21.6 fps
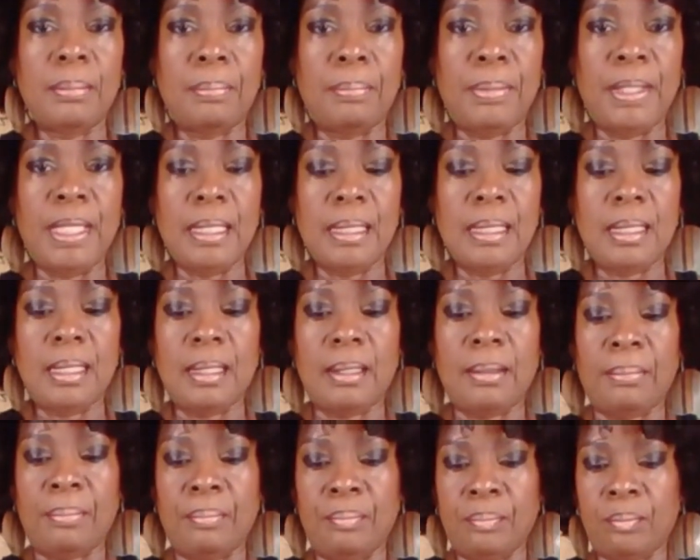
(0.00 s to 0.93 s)
pit them.
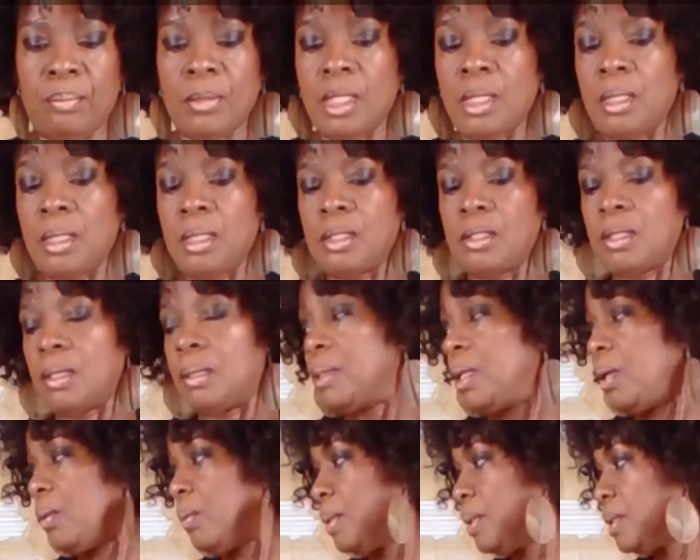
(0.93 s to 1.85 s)
So I'm
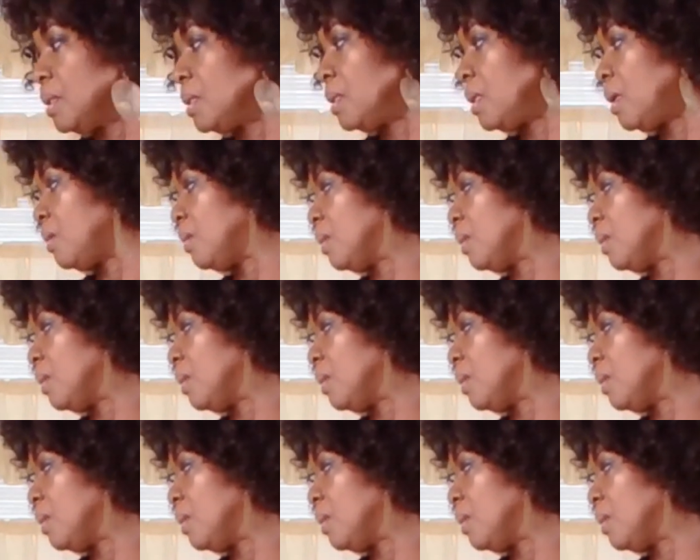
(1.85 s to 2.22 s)
going to go